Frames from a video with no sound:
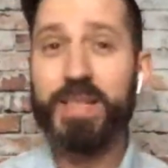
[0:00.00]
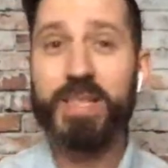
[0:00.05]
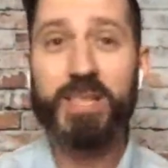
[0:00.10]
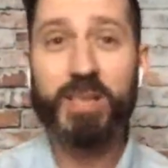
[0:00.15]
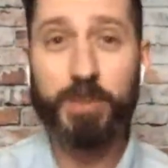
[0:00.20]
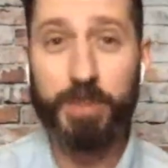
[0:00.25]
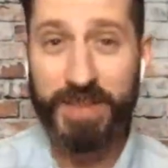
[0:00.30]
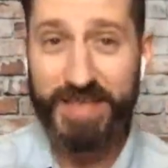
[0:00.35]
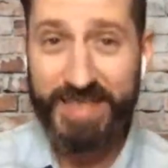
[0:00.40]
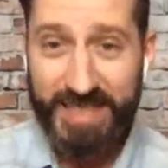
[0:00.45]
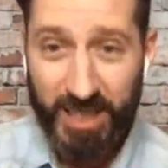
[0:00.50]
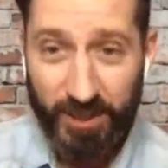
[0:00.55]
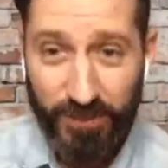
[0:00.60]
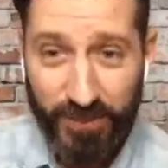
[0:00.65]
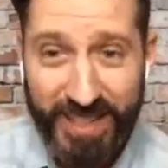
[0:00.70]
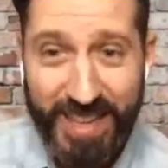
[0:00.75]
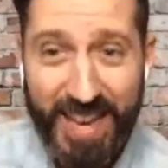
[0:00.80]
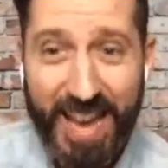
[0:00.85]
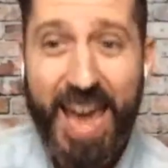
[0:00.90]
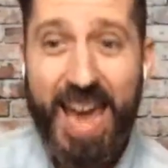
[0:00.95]

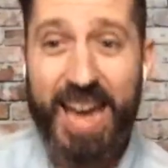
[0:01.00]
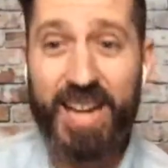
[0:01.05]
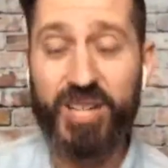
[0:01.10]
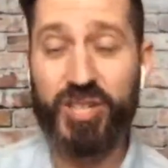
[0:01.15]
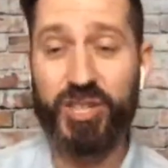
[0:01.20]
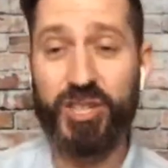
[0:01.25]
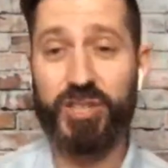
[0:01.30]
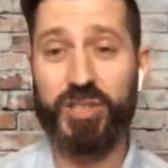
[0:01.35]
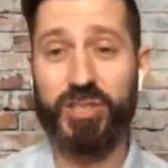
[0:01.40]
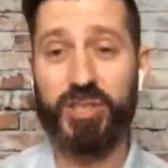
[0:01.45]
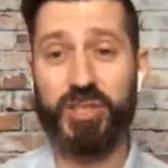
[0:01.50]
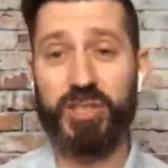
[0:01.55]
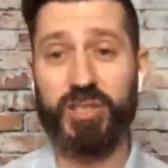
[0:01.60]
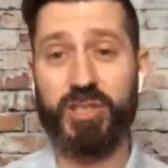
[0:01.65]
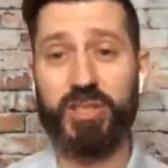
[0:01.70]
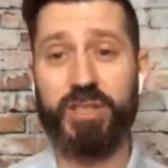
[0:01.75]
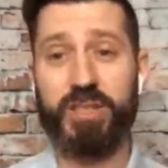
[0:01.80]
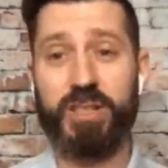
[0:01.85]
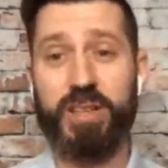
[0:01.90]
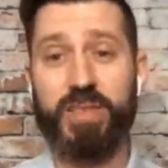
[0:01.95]
specific
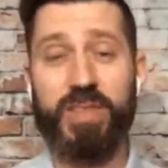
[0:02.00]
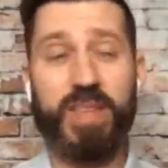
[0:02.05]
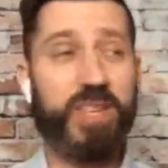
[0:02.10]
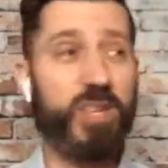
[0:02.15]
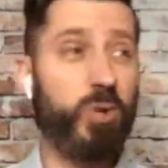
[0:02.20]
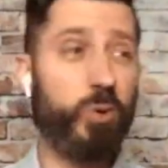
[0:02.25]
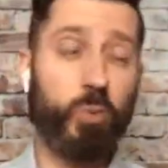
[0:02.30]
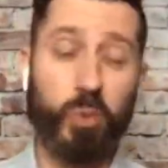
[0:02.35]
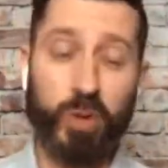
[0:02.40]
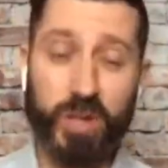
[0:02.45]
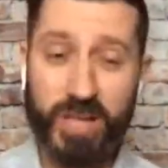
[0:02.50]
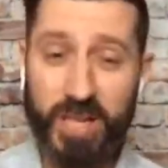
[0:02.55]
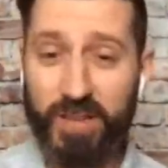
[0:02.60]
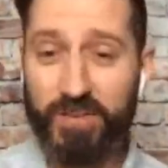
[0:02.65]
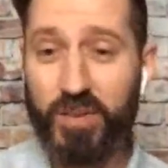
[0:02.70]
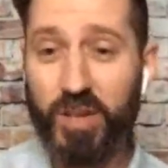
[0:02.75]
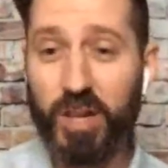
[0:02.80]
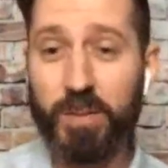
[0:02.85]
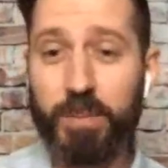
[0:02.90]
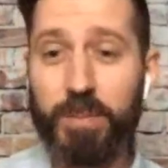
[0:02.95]
actions that you wouldn't
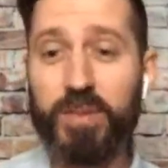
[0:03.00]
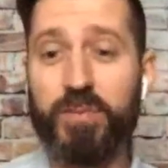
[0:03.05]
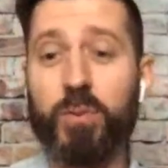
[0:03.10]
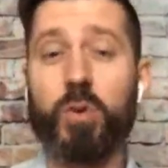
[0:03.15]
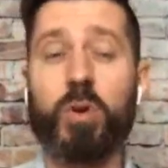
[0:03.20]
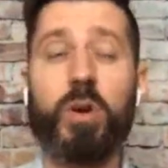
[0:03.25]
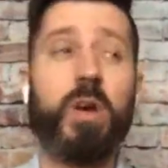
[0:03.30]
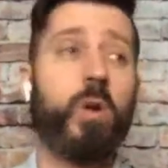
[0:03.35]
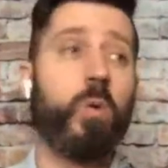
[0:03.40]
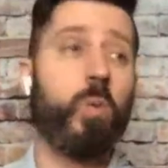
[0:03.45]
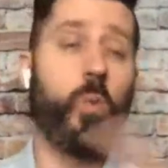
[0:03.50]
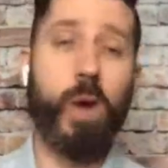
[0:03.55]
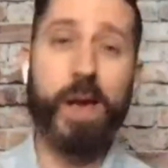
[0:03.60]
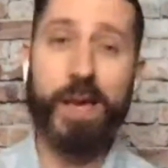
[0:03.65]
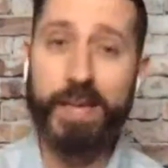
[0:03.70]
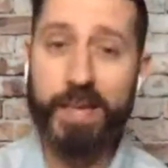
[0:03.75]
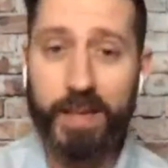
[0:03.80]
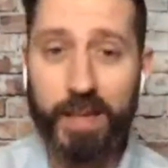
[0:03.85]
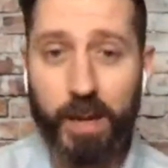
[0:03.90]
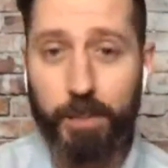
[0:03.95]
have done before?
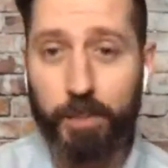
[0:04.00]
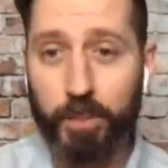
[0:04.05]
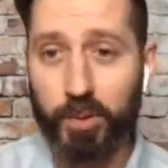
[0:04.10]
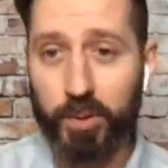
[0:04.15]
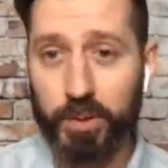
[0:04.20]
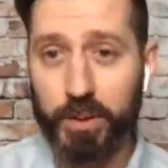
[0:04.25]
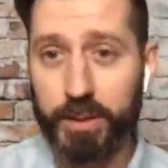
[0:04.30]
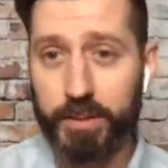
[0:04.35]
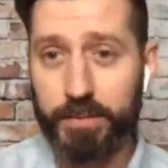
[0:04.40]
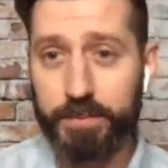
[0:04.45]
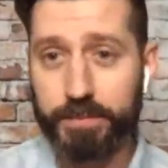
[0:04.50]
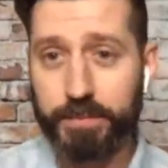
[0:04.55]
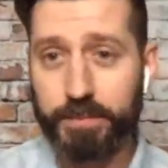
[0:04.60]
Waking up early.